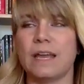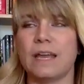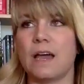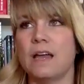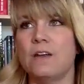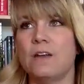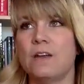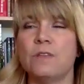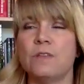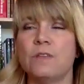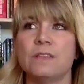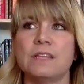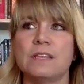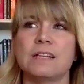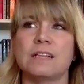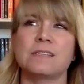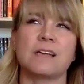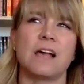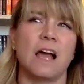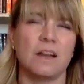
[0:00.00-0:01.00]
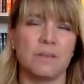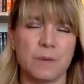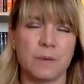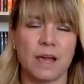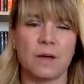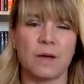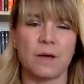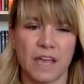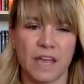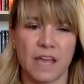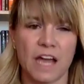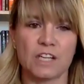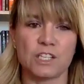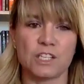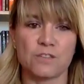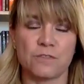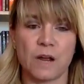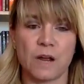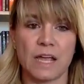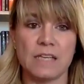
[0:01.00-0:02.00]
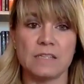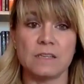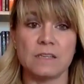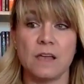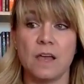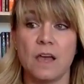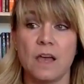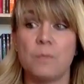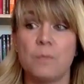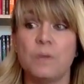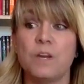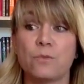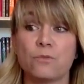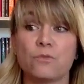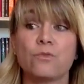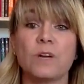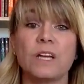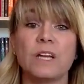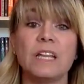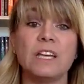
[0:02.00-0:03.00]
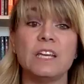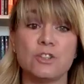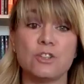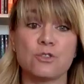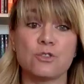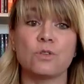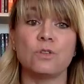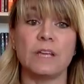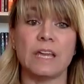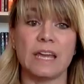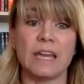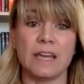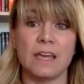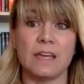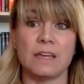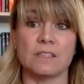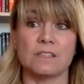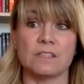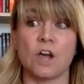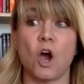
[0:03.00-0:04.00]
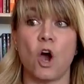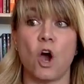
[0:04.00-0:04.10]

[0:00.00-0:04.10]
I know that that's kind of become a catchphrase, but it really truly is.